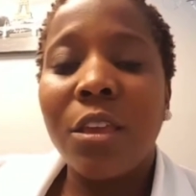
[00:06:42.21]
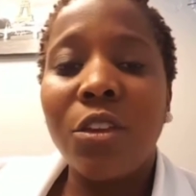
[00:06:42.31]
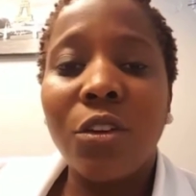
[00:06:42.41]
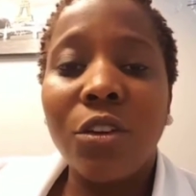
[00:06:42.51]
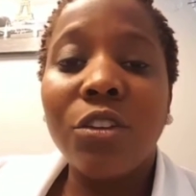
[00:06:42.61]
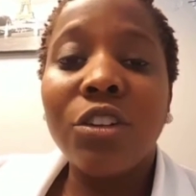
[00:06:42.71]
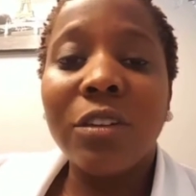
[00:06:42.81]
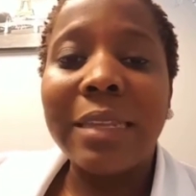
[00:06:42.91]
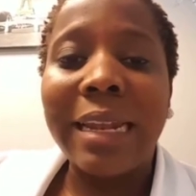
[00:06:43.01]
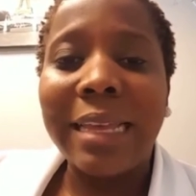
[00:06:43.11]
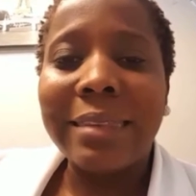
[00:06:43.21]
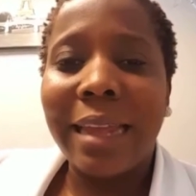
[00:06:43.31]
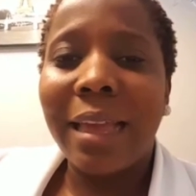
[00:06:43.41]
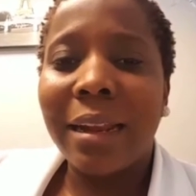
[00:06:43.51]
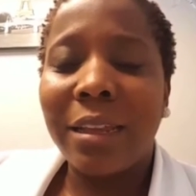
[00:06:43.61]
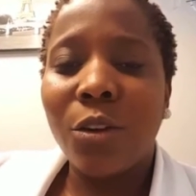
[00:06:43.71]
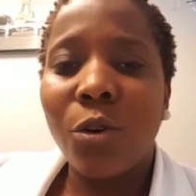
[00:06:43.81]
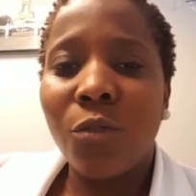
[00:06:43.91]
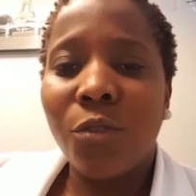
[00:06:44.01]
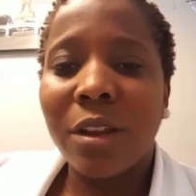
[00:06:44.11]
You're just less likely to
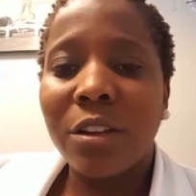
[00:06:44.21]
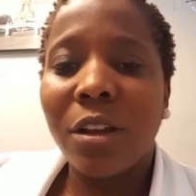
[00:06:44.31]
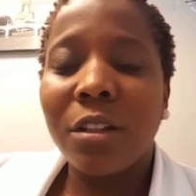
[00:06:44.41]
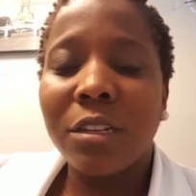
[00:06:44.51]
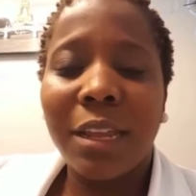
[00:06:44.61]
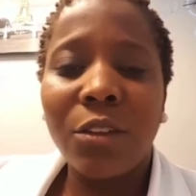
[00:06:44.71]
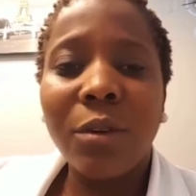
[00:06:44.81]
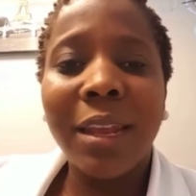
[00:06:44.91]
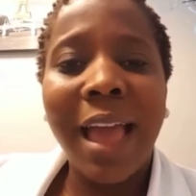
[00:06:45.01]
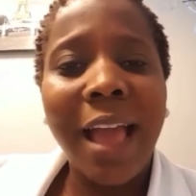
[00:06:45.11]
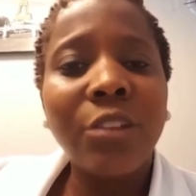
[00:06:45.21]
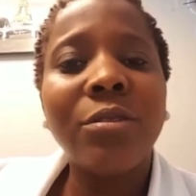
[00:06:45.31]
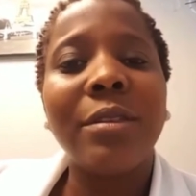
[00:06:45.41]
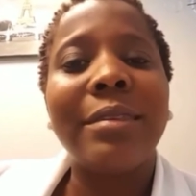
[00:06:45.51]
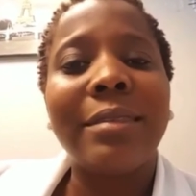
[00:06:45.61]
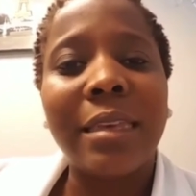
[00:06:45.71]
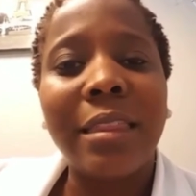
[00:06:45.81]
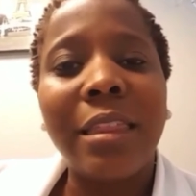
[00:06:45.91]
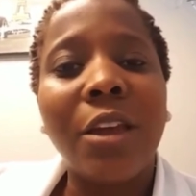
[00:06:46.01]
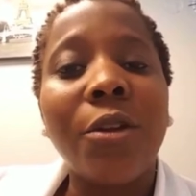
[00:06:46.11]
overindulge, and you can actually
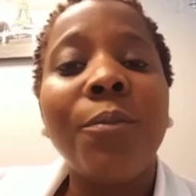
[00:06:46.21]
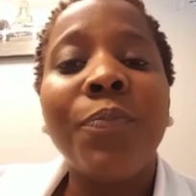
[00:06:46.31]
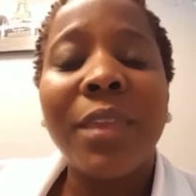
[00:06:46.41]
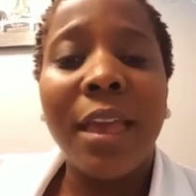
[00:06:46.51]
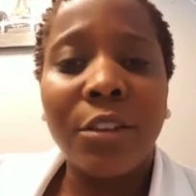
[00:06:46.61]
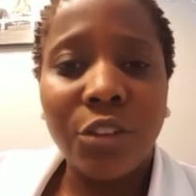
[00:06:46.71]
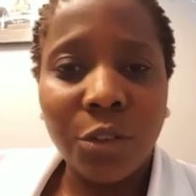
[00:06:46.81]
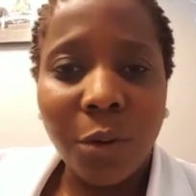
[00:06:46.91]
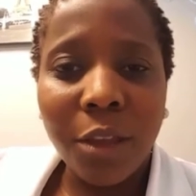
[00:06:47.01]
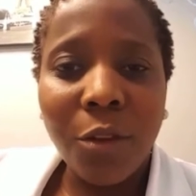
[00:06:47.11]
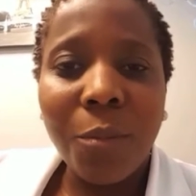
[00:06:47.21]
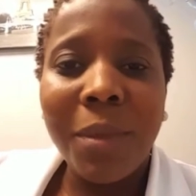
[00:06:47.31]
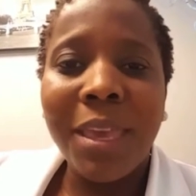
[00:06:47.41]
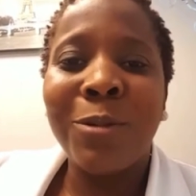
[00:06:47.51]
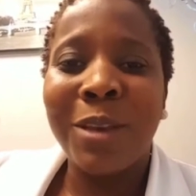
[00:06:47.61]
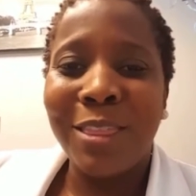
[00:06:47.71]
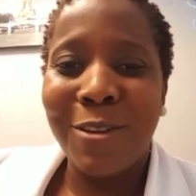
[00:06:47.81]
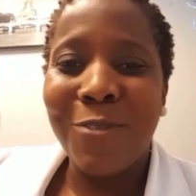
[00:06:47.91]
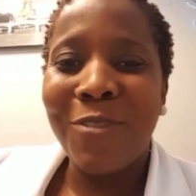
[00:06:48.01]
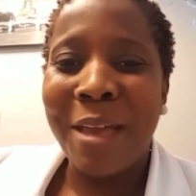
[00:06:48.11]
sit there, enjoy your meal with
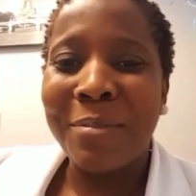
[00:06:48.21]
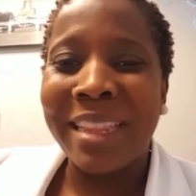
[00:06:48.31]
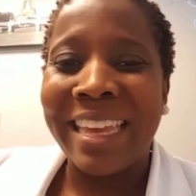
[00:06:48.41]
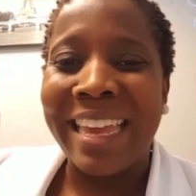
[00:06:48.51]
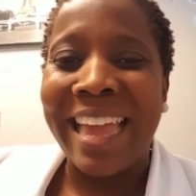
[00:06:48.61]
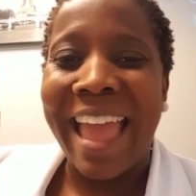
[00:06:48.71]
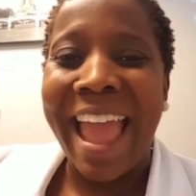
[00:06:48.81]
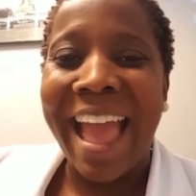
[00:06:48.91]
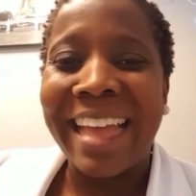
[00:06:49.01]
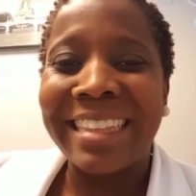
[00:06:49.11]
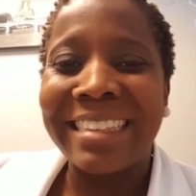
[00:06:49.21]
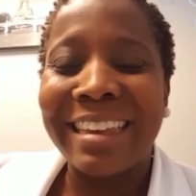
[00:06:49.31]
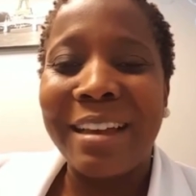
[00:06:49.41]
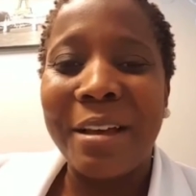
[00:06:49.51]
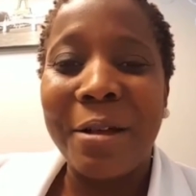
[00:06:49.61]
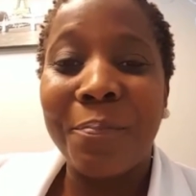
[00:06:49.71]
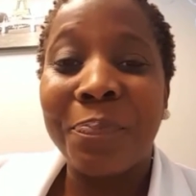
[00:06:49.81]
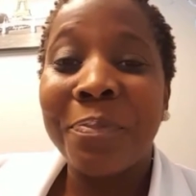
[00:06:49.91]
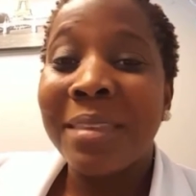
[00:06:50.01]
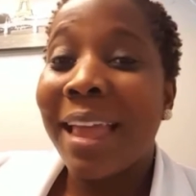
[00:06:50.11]
your family, and
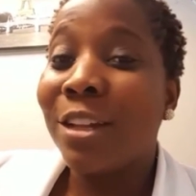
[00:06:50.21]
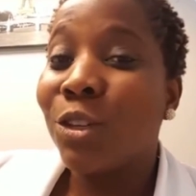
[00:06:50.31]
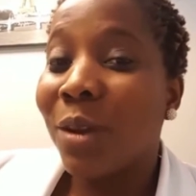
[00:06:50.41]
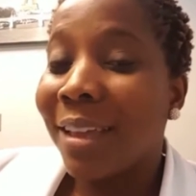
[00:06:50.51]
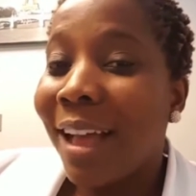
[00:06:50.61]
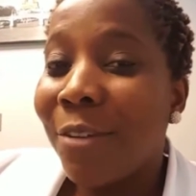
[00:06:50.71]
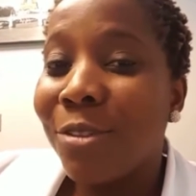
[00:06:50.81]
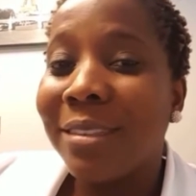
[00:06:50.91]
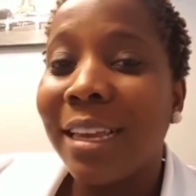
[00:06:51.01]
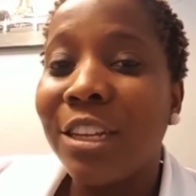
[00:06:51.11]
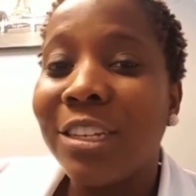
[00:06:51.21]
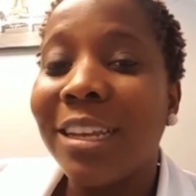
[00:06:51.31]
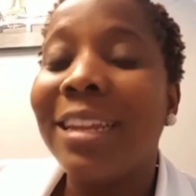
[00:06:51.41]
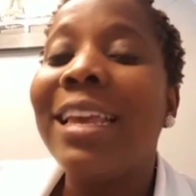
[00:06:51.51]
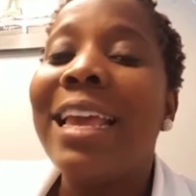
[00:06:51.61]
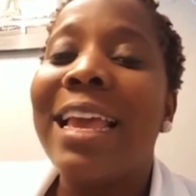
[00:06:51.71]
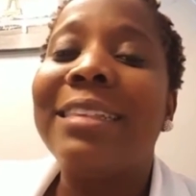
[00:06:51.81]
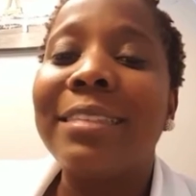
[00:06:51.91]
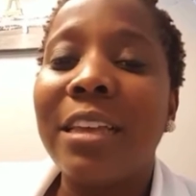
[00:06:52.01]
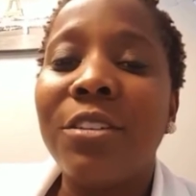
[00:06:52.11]
enjoy the conversation
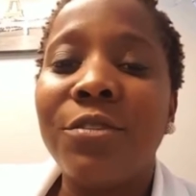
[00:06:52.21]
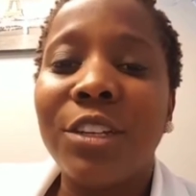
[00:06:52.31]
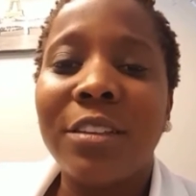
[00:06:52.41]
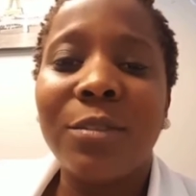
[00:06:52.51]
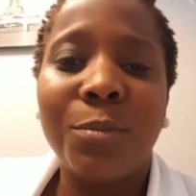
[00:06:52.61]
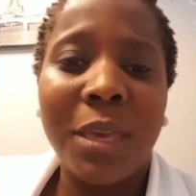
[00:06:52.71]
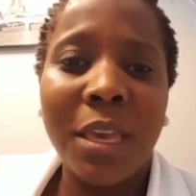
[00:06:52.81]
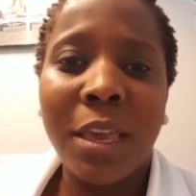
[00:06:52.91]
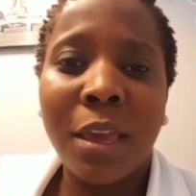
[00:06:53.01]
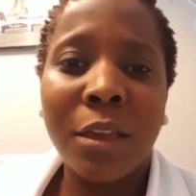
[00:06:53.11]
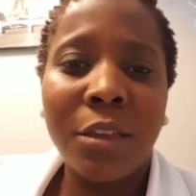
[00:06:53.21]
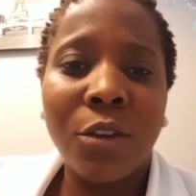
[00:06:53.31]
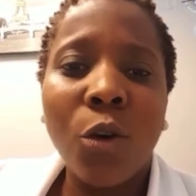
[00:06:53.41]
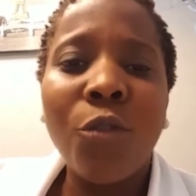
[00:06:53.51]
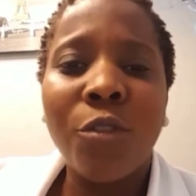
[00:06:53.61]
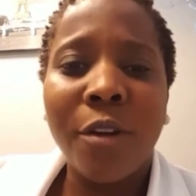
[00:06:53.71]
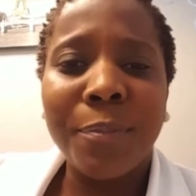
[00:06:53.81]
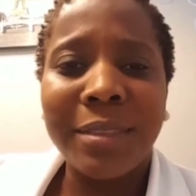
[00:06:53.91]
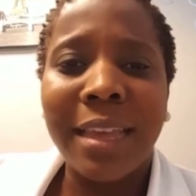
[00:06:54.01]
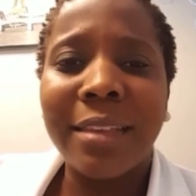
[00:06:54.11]
instead of just being, over
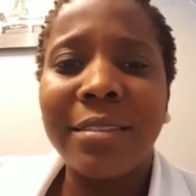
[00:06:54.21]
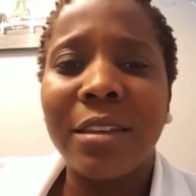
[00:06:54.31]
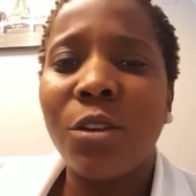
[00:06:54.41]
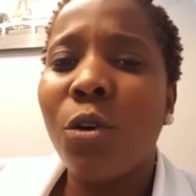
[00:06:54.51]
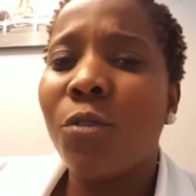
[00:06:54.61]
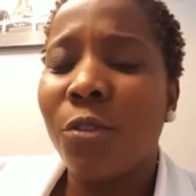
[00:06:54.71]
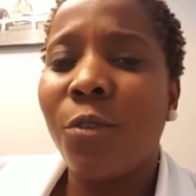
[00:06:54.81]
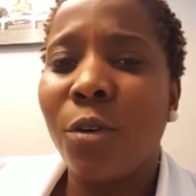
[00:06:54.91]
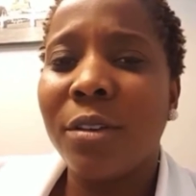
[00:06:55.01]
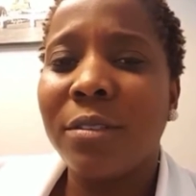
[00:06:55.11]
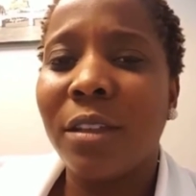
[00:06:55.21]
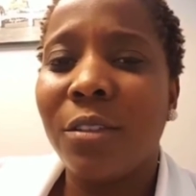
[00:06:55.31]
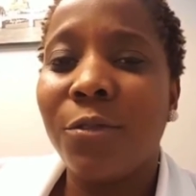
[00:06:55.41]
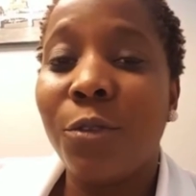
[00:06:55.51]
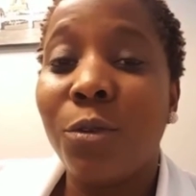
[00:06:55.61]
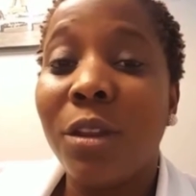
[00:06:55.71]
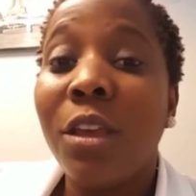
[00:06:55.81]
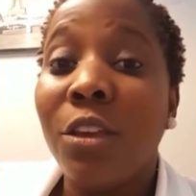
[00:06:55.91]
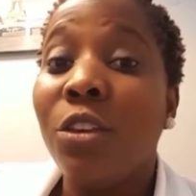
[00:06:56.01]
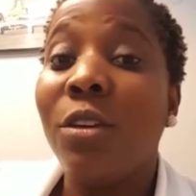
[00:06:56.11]
obsessed and over focused on the food.
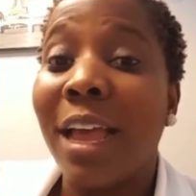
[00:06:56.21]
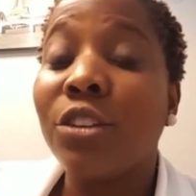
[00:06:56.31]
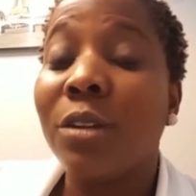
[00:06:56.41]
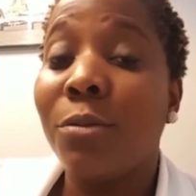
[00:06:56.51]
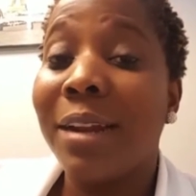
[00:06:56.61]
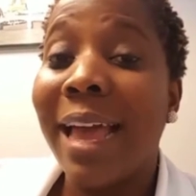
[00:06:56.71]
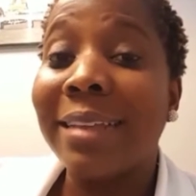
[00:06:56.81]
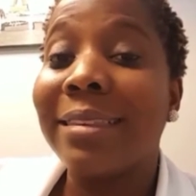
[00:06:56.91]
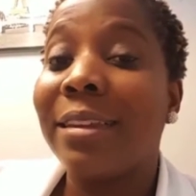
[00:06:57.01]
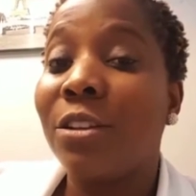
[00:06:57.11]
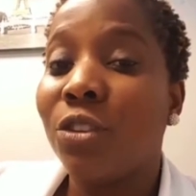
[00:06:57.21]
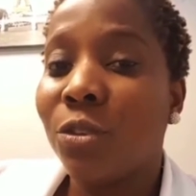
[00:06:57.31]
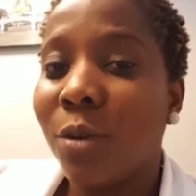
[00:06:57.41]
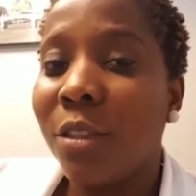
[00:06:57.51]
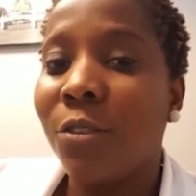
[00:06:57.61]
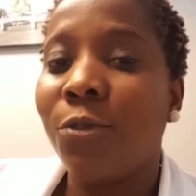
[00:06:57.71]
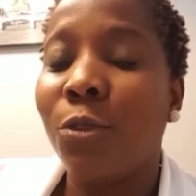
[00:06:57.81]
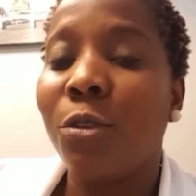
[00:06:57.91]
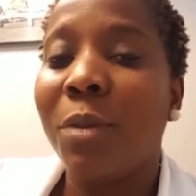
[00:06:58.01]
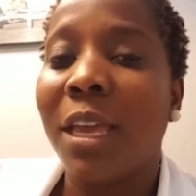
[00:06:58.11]
You can actually relax and enjoy the
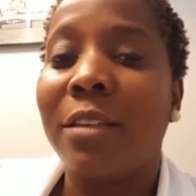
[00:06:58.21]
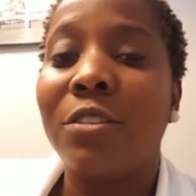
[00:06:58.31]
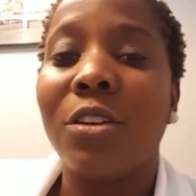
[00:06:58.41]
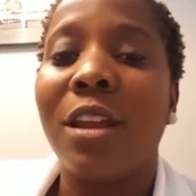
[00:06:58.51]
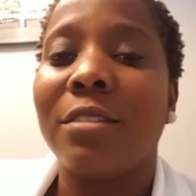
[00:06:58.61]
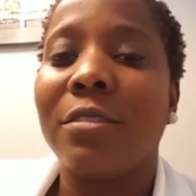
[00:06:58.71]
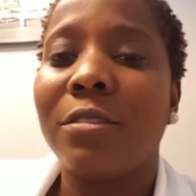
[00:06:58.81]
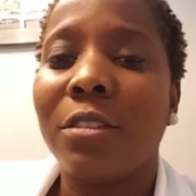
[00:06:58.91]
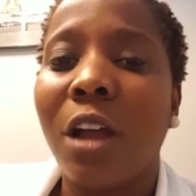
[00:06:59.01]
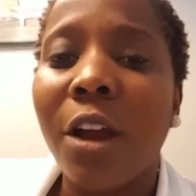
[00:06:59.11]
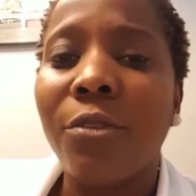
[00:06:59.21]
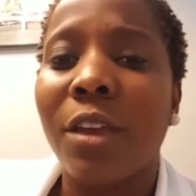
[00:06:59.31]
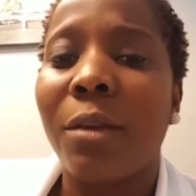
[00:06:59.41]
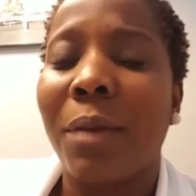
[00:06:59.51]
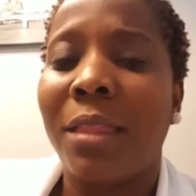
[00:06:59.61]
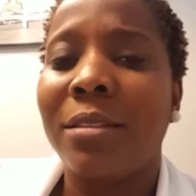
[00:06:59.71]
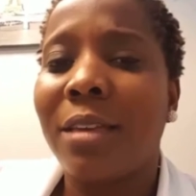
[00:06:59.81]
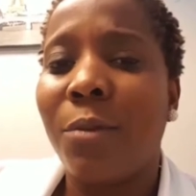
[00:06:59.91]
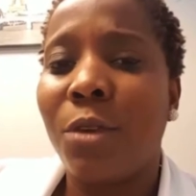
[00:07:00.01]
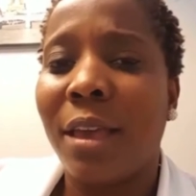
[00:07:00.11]
food because you're not starving by the
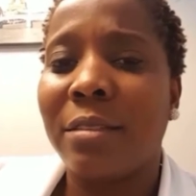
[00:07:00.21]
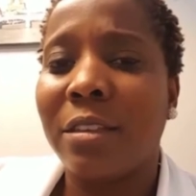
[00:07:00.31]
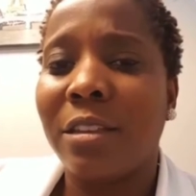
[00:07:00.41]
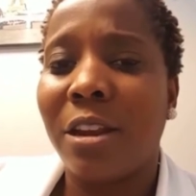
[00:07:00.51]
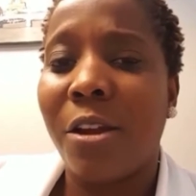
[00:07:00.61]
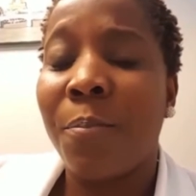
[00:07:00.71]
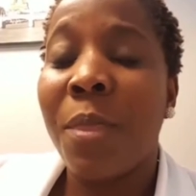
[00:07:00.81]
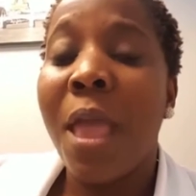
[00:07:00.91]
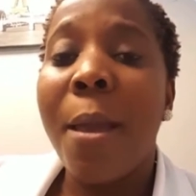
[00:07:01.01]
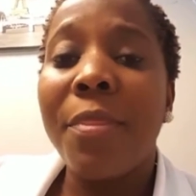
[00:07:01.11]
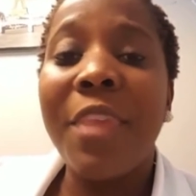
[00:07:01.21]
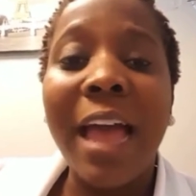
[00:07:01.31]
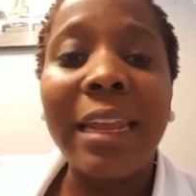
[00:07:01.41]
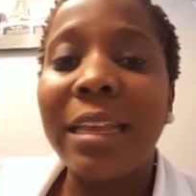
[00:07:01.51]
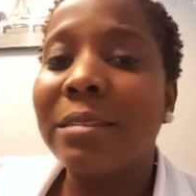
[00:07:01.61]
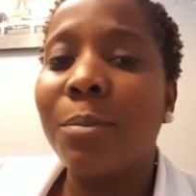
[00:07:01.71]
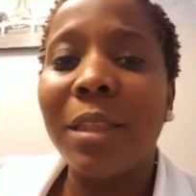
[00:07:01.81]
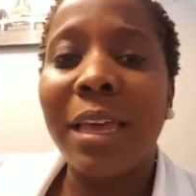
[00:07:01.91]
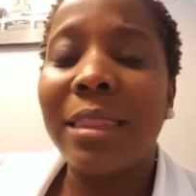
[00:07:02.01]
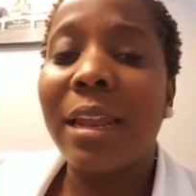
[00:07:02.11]
time you get to dinner. That is a
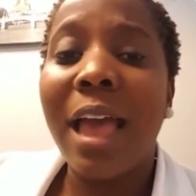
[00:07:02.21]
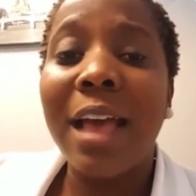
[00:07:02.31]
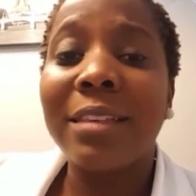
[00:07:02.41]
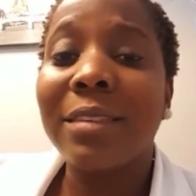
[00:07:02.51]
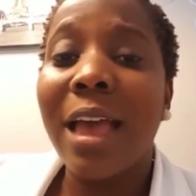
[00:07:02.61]
plan that has